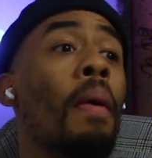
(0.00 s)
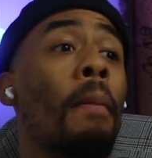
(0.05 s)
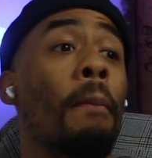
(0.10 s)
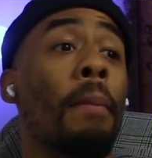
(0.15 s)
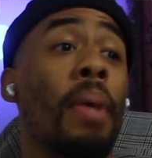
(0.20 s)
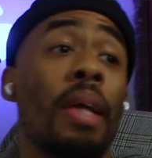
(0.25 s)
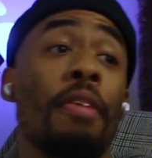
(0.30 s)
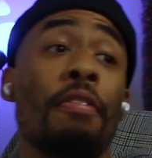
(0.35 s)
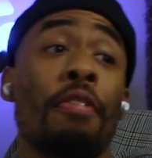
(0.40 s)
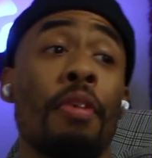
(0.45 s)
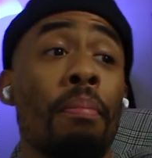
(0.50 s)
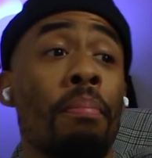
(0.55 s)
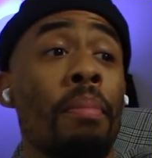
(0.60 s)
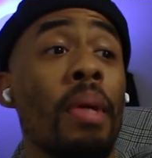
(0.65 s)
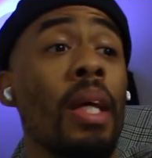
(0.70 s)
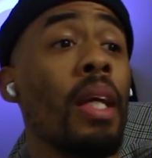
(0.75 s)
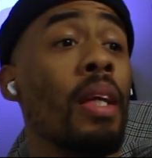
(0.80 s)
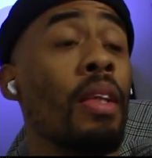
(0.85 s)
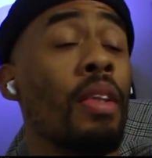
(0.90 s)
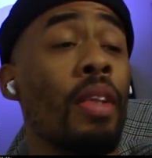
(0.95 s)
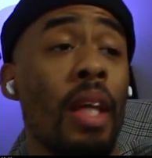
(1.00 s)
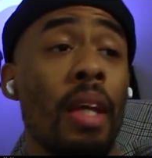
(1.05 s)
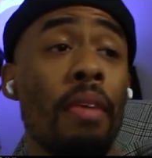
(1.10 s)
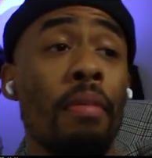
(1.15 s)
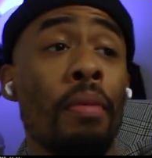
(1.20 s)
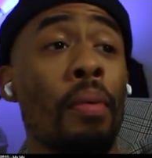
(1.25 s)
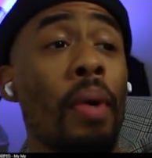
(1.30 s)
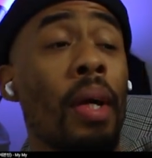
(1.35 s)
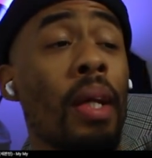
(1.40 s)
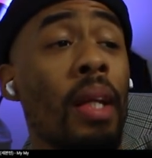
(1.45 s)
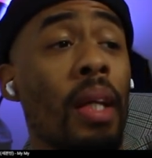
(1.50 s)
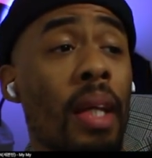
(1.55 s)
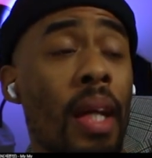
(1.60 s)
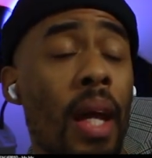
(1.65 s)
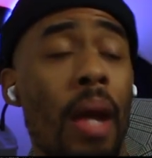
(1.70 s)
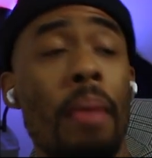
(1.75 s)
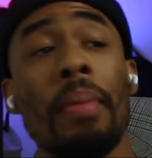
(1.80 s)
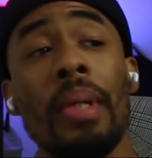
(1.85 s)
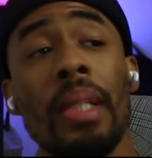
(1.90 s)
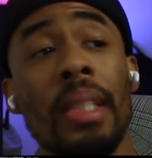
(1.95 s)
But for me, even the way the
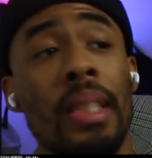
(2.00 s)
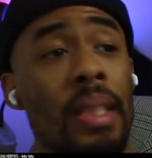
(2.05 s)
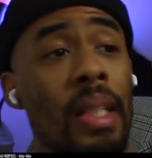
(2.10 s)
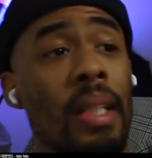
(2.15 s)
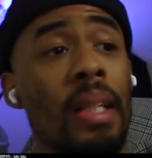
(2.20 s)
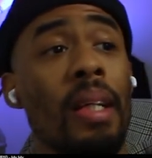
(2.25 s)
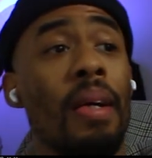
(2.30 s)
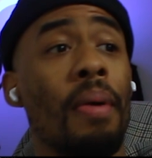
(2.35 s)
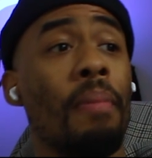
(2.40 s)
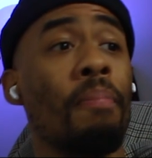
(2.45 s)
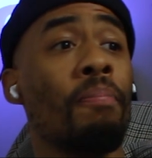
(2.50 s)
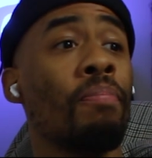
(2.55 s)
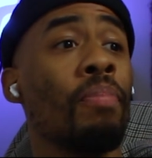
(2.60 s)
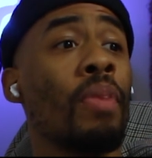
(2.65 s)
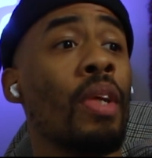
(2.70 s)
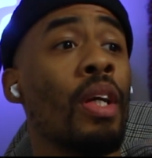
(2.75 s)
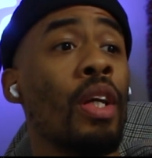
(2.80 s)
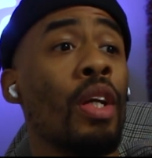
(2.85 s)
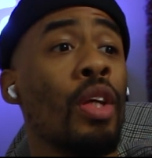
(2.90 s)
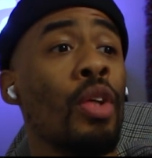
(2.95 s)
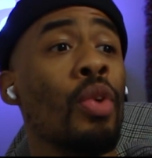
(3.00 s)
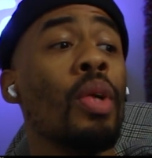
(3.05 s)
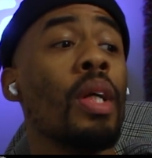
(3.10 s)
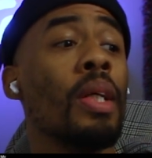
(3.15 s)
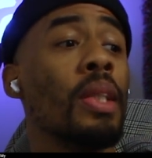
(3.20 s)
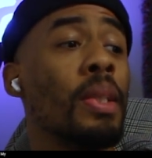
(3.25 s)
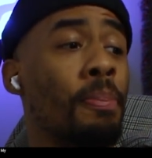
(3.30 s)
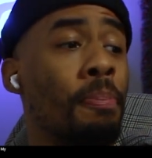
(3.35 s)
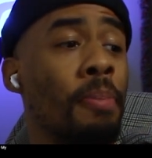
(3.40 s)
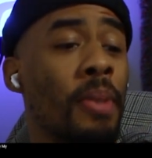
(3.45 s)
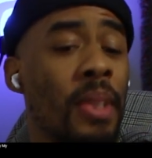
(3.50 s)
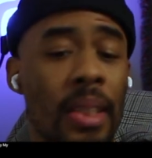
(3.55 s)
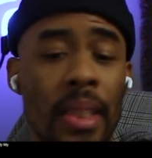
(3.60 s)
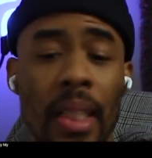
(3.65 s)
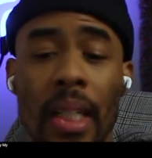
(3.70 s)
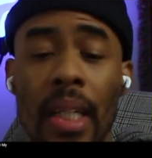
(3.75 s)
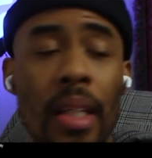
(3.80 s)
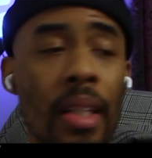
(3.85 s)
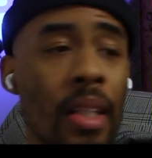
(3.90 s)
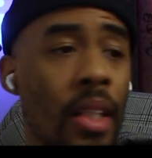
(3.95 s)
camera is set up, you can
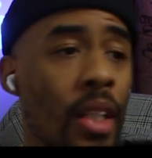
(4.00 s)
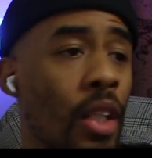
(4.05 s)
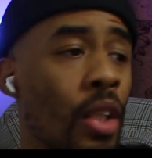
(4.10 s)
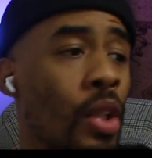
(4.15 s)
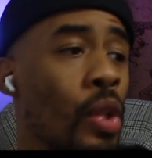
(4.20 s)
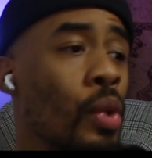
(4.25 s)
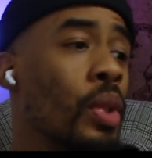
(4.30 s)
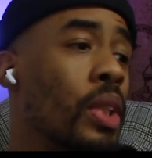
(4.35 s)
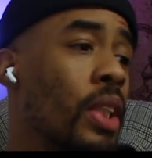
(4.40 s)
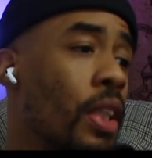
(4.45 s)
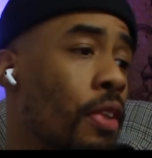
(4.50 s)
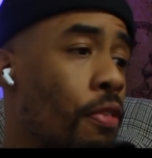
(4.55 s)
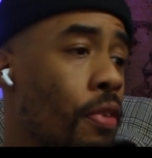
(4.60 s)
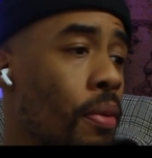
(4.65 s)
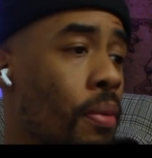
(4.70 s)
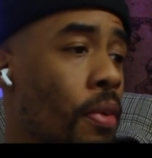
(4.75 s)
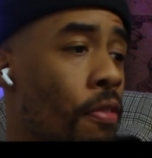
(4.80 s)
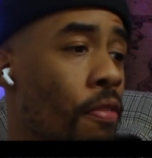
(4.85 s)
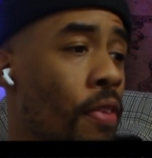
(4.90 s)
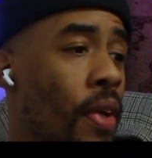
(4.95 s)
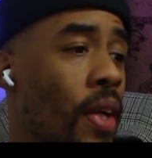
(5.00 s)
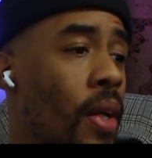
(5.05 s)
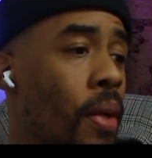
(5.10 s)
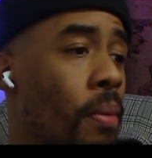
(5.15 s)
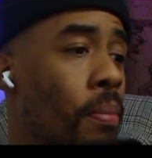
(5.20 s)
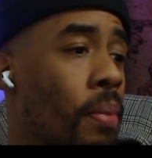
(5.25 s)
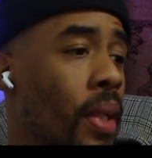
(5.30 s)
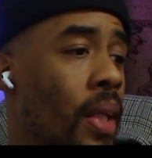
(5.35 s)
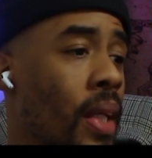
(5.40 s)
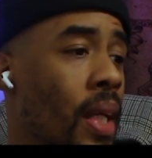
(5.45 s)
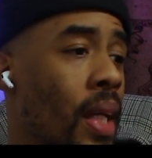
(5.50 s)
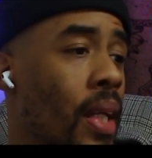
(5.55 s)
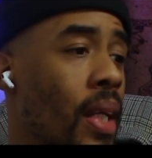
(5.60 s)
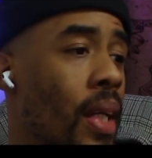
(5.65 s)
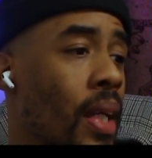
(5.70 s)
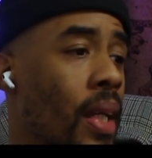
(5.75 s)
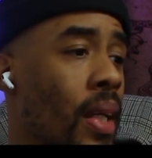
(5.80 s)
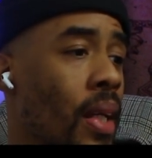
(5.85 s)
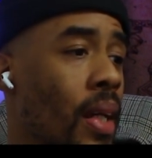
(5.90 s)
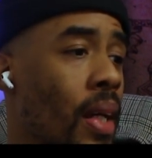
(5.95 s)
see the illusion from the very
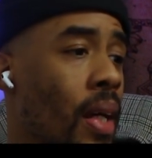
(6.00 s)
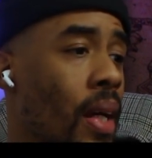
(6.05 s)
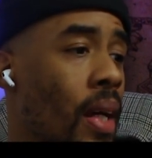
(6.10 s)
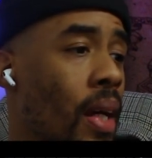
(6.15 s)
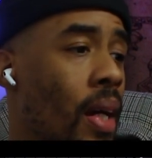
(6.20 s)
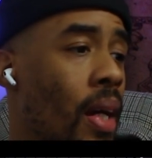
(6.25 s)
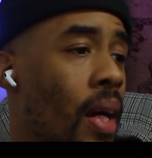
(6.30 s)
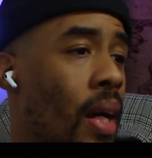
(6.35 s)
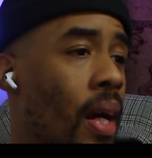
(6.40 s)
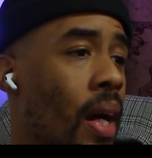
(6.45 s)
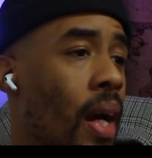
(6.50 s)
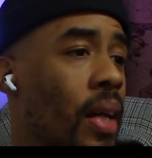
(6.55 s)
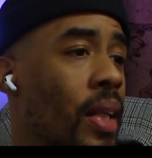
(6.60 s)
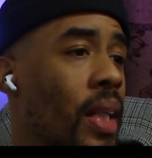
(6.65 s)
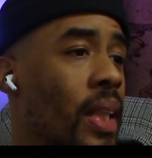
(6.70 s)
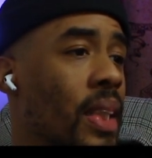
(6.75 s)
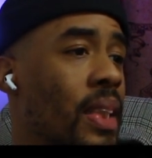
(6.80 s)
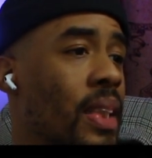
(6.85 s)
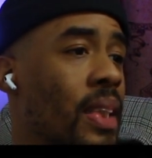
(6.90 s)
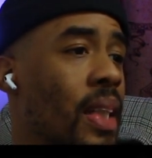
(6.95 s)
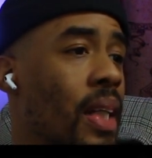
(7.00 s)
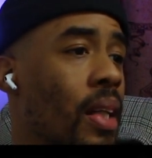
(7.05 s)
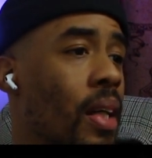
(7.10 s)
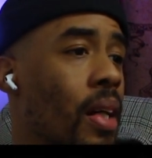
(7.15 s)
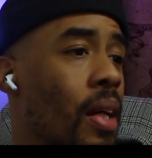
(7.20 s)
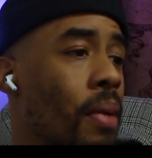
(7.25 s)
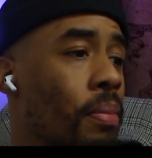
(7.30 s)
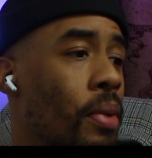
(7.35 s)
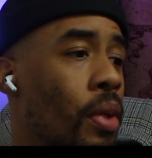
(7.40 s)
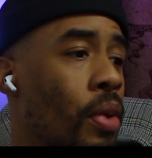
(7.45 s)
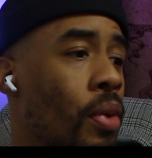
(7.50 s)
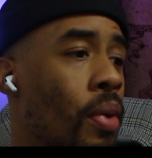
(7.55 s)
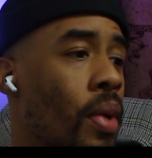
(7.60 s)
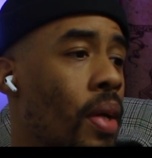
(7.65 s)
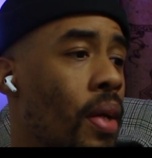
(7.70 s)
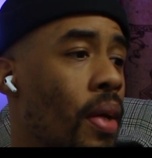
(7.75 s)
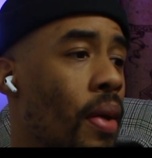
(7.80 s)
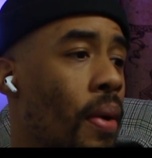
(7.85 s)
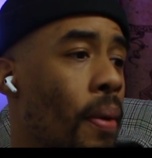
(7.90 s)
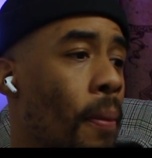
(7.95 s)
beginning how they set up the
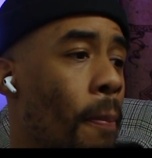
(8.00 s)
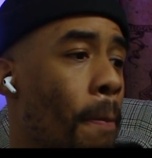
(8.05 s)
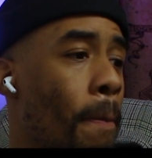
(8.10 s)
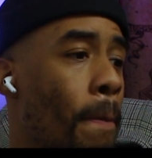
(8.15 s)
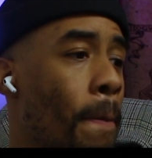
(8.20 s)
choreo.